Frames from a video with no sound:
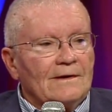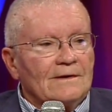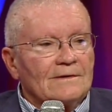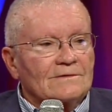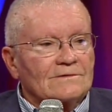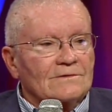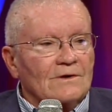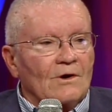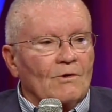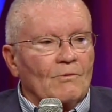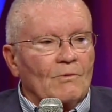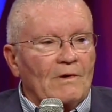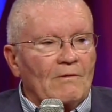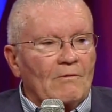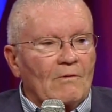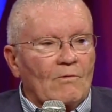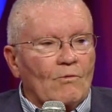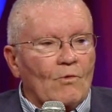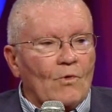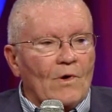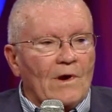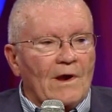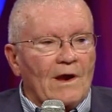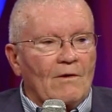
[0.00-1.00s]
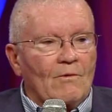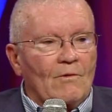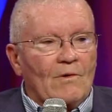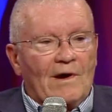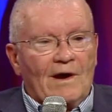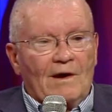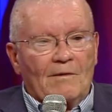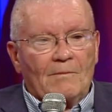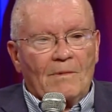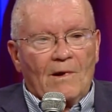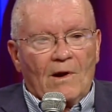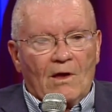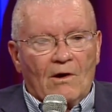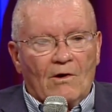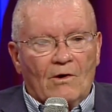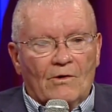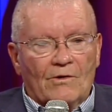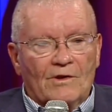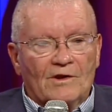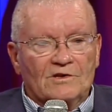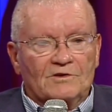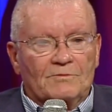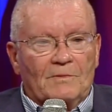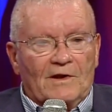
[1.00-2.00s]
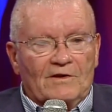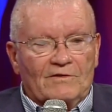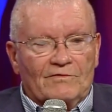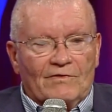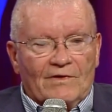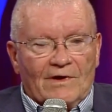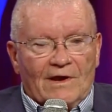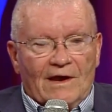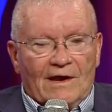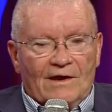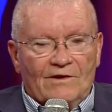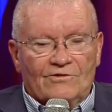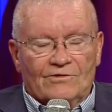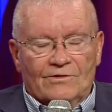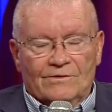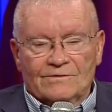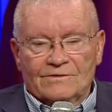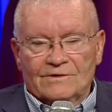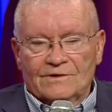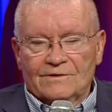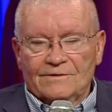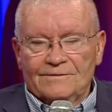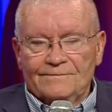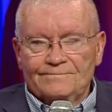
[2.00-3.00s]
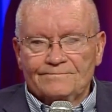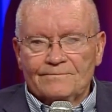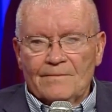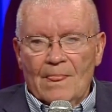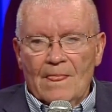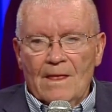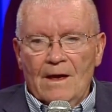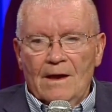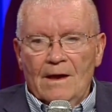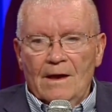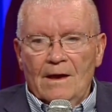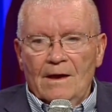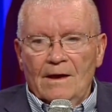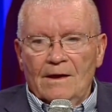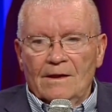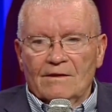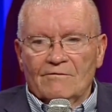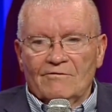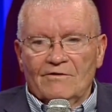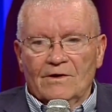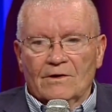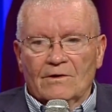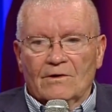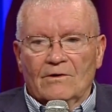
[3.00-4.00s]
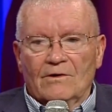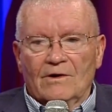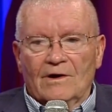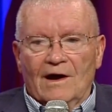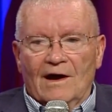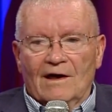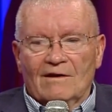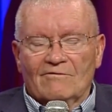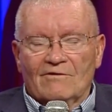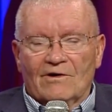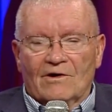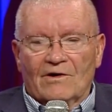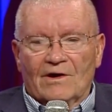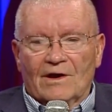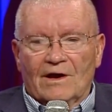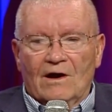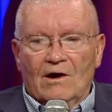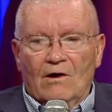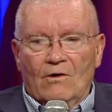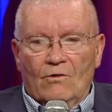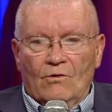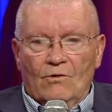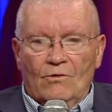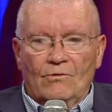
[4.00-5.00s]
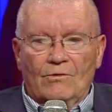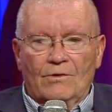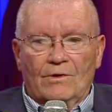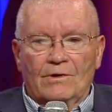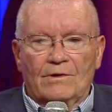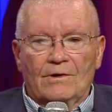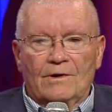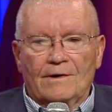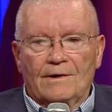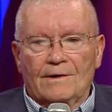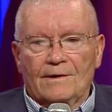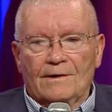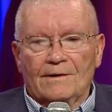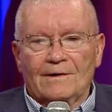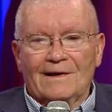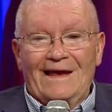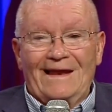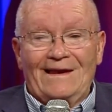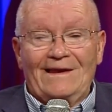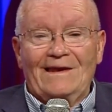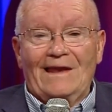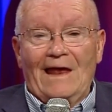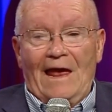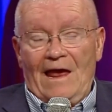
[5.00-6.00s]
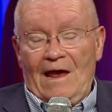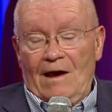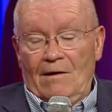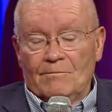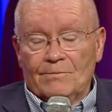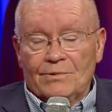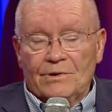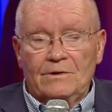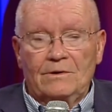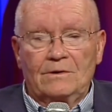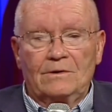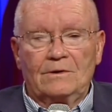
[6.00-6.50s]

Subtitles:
So we were way, way below the specifications. The vehicle got very cold and damp.